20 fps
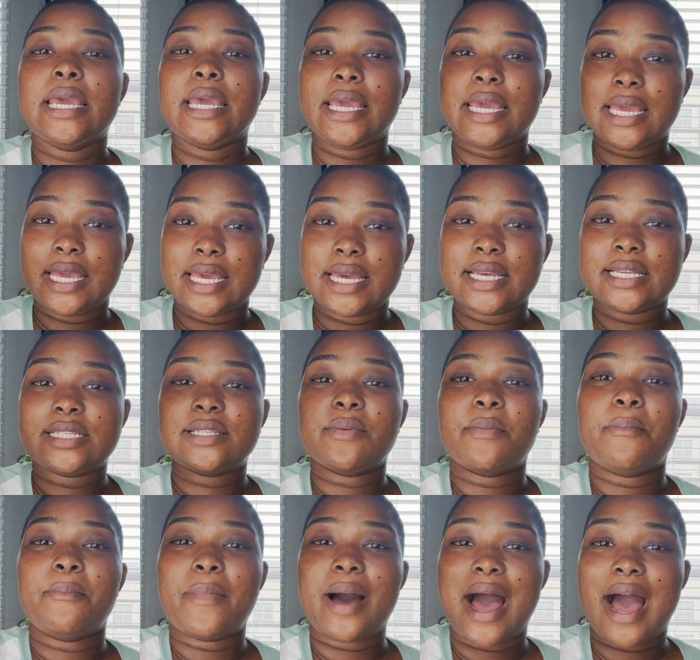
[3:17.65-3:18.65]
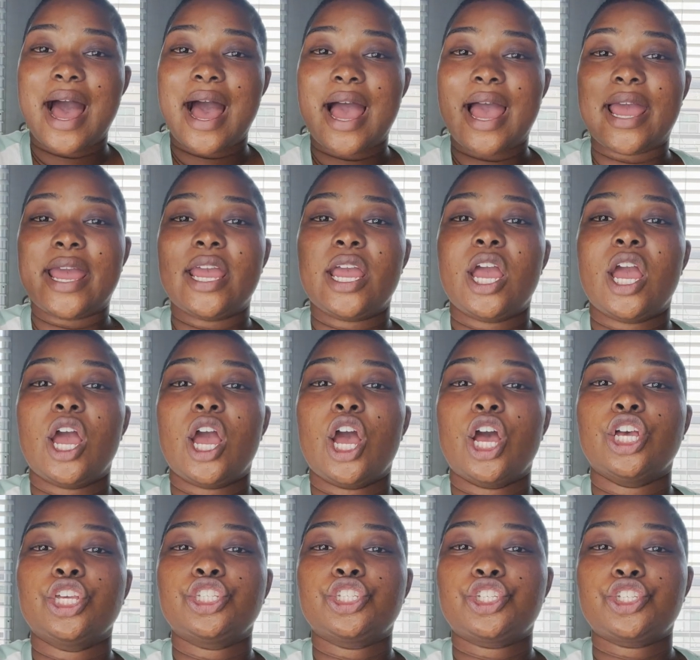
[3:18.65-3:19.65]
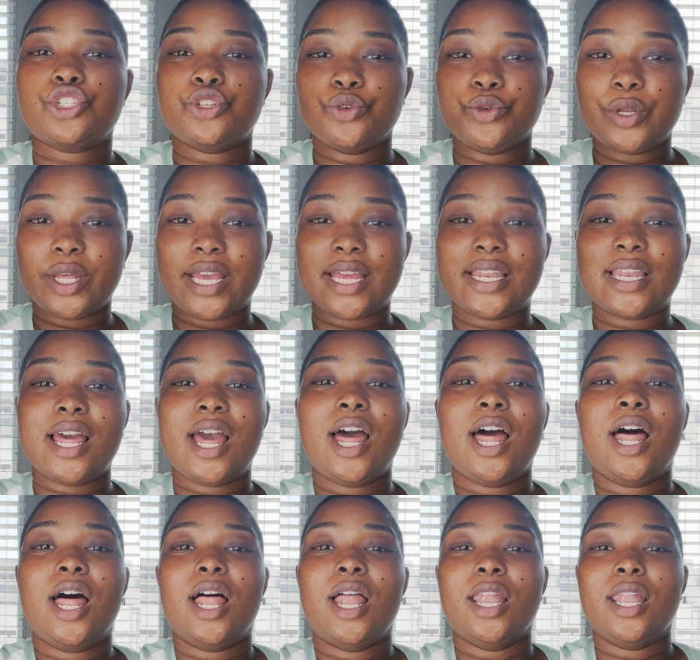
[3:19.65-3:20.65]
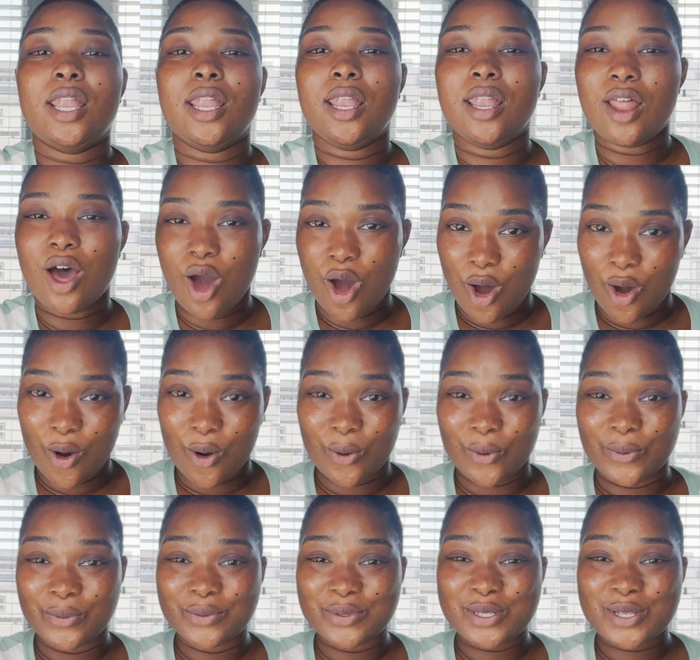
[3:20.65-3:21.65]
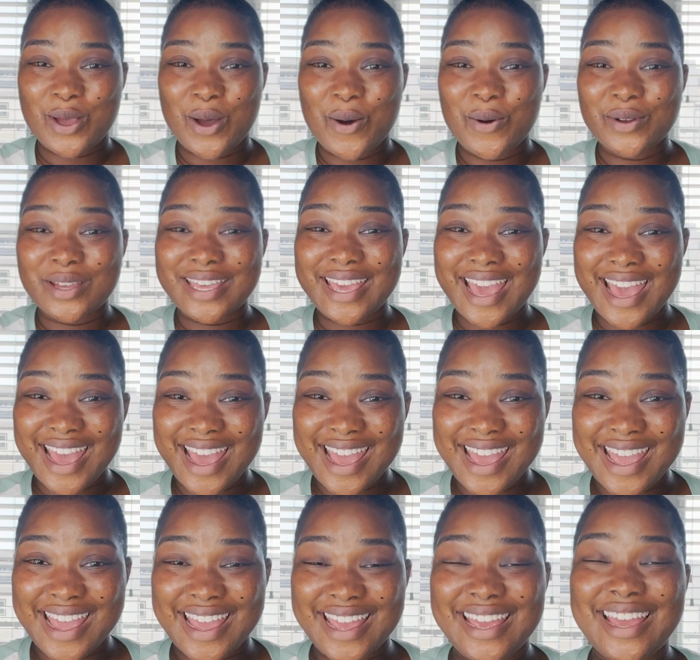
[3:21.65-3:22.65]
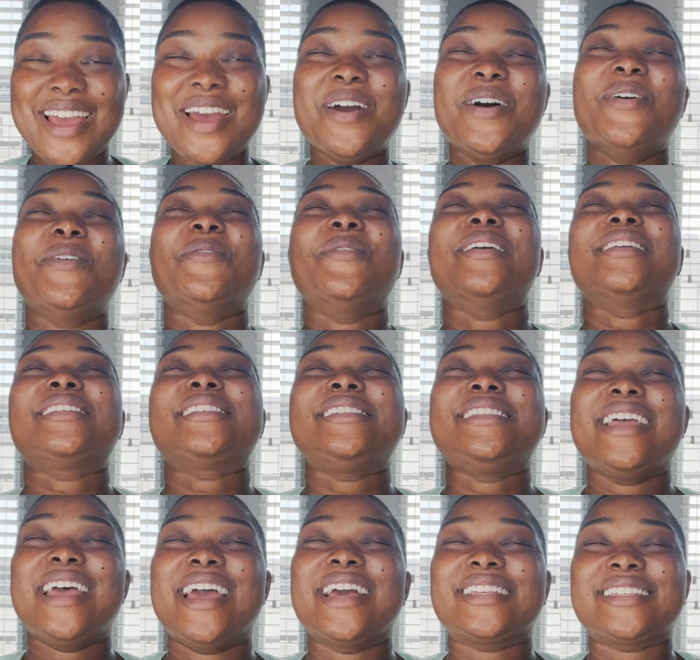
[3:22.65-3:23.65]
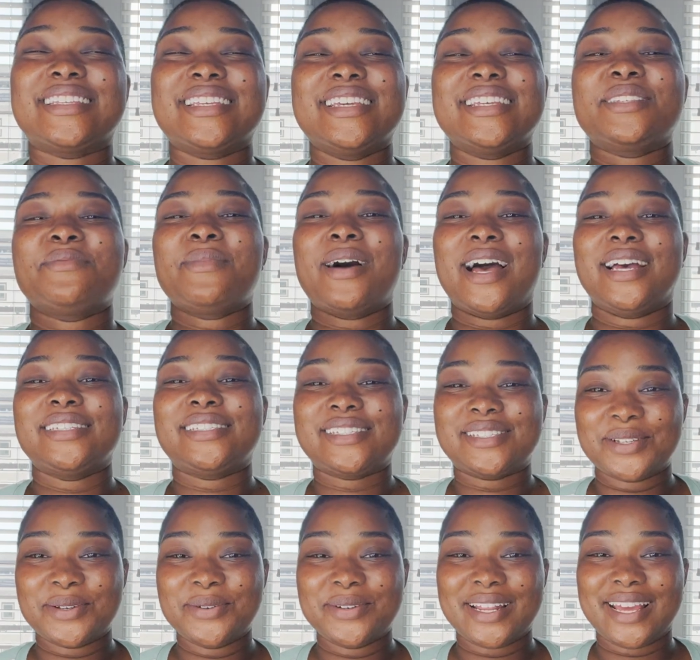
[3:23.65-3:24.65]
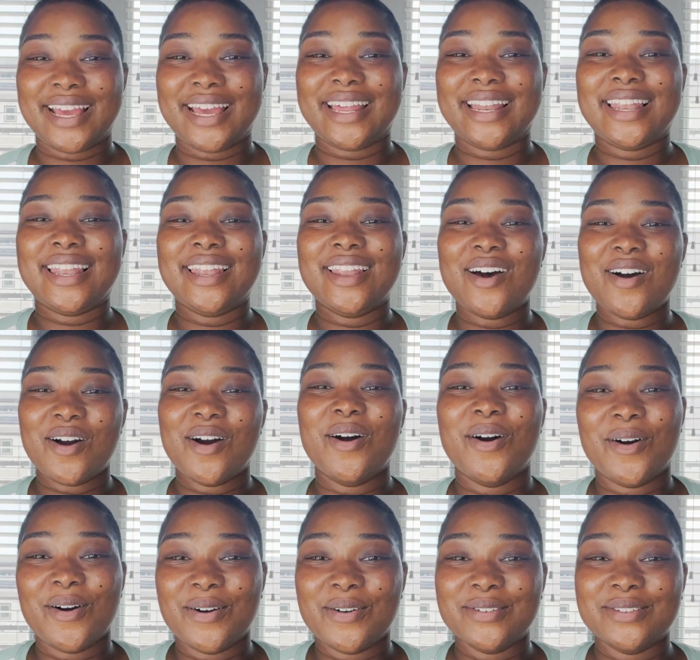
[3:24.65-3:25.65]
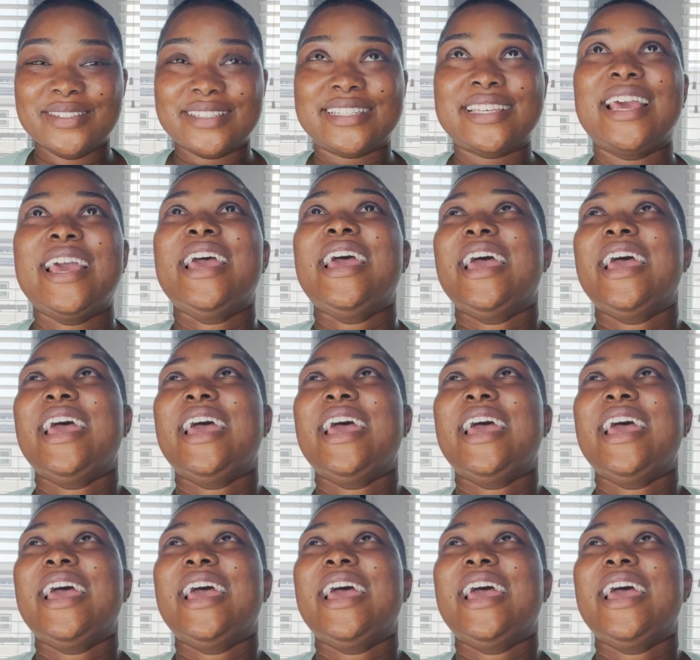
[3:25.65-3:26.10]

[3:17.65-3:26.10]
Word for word: is my student loans, okay? What's next is my student loans.